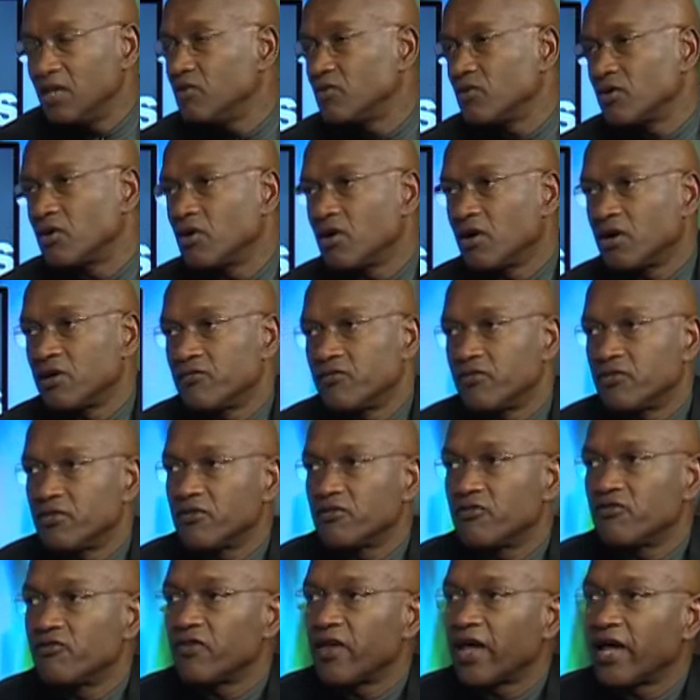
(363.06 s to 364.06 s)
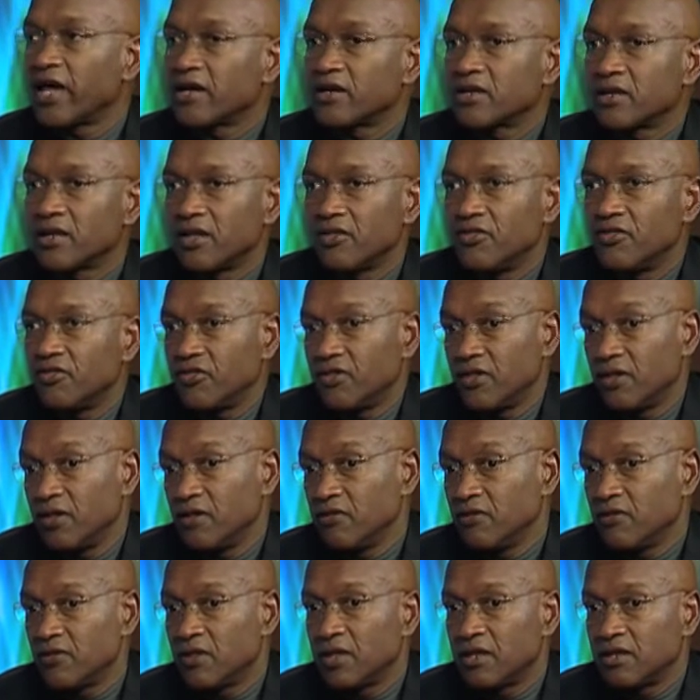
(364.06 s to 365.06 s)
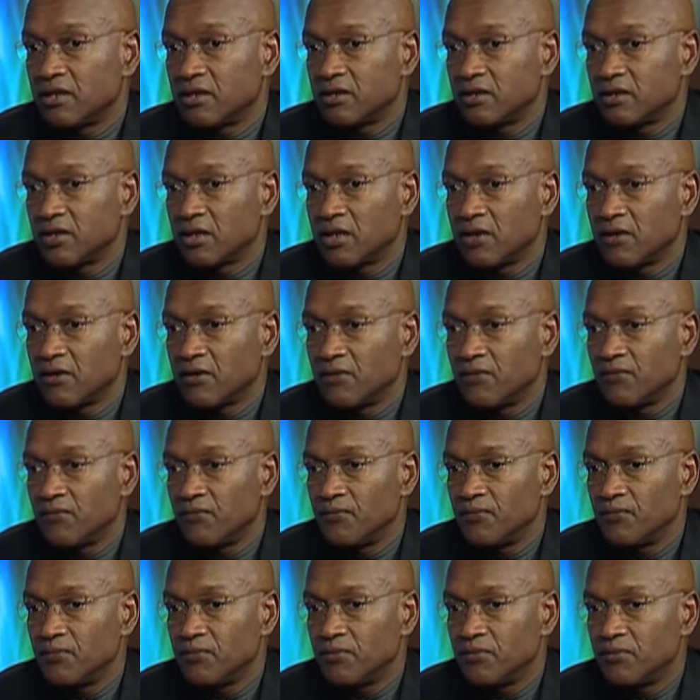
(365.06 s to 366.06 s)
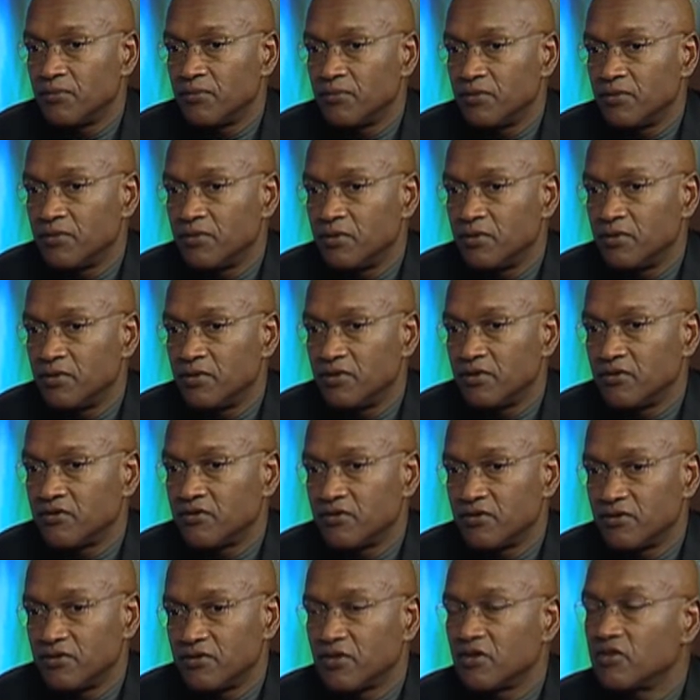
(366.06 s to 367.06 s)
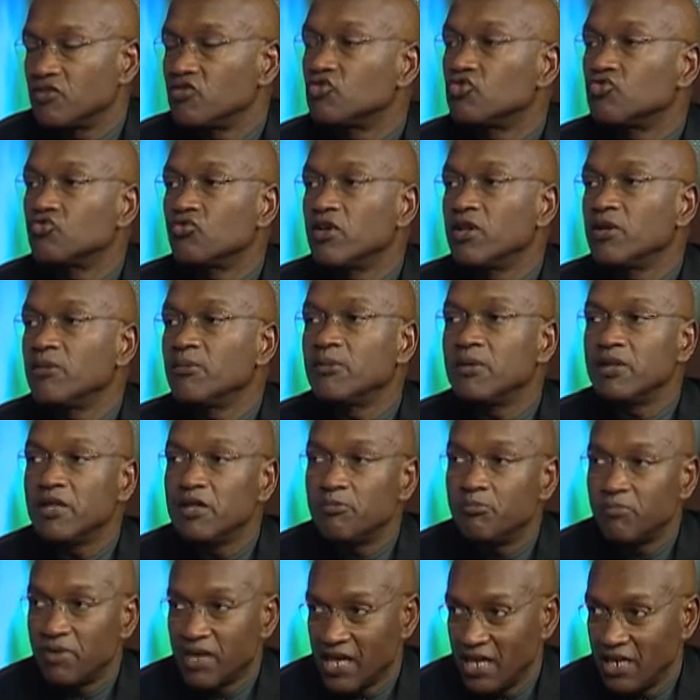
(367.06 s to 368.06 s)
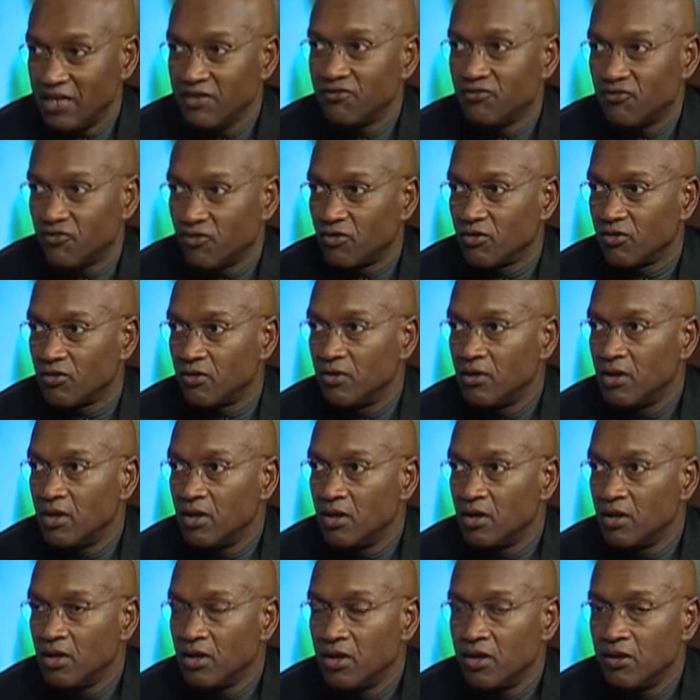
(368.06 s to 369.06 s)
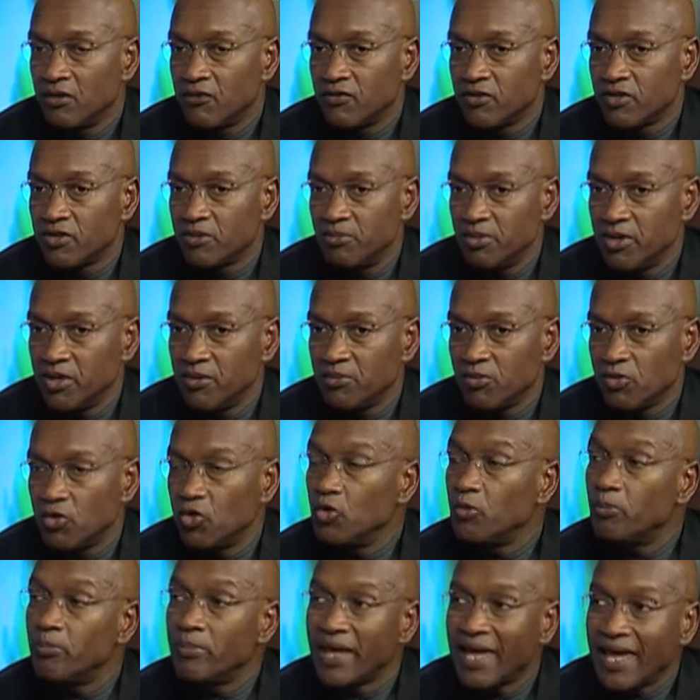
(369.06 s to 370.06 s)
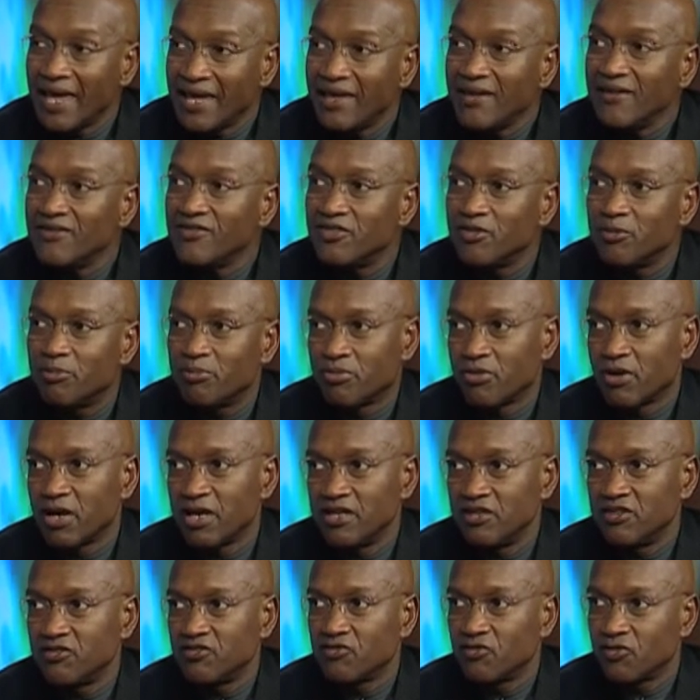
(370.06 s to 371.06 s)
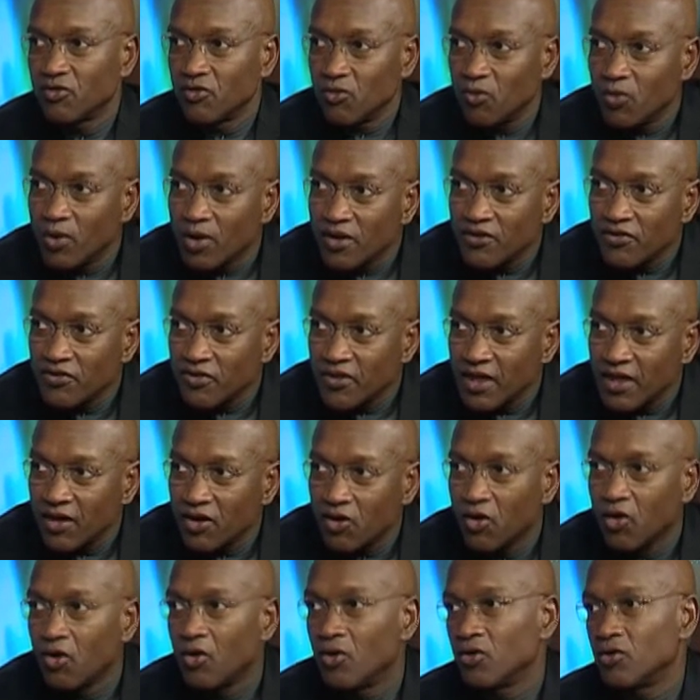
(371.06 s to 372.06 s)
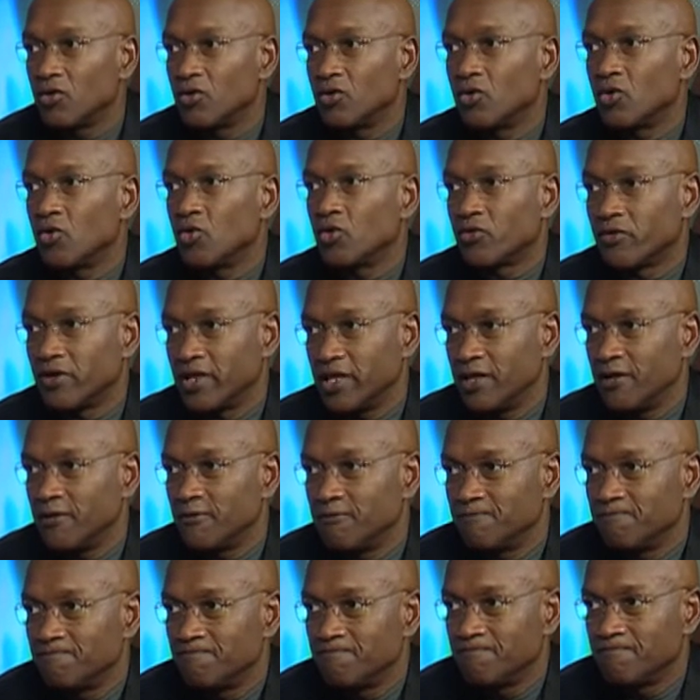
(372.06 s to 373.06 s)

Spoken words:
any regard for the fact, I think, that this is extremely painful for the people who paid the price for what they call glory.